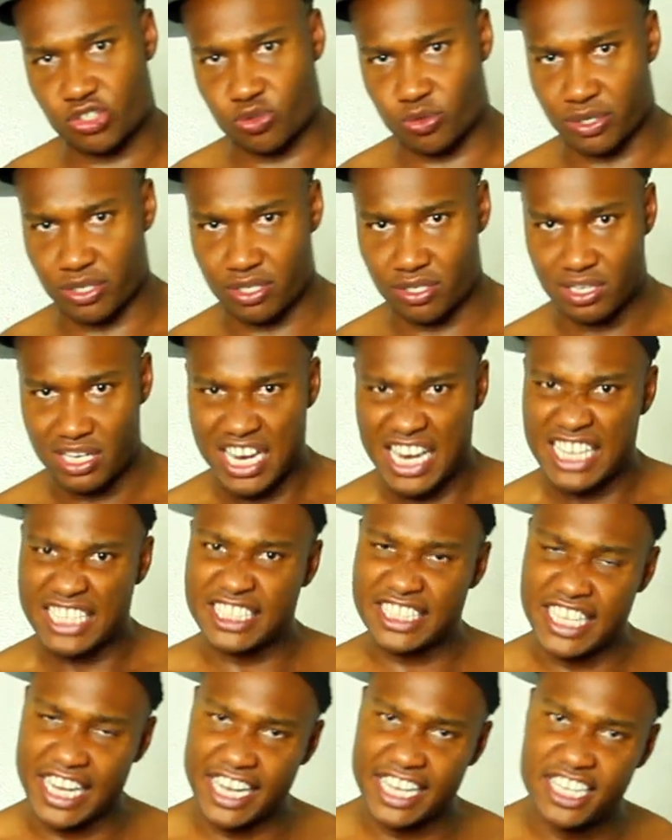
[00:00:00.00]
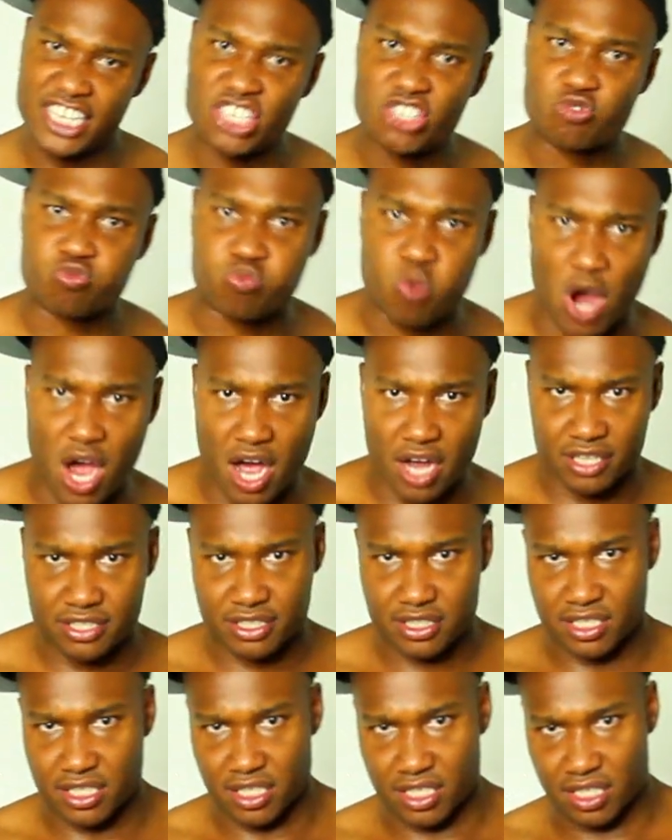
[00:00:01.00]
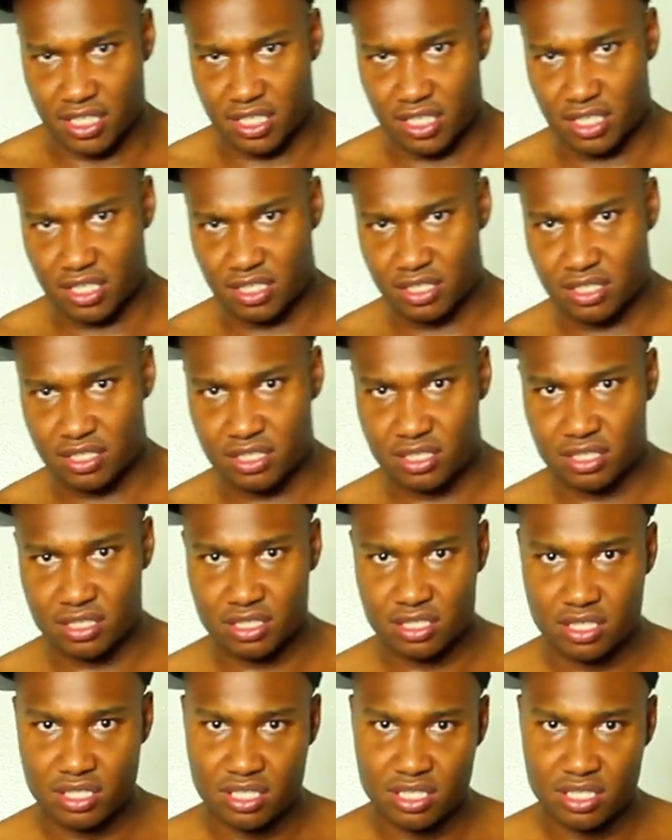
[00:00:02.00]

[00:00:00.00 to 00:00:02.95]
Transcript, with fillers: Street, slanging these rocks, cuz.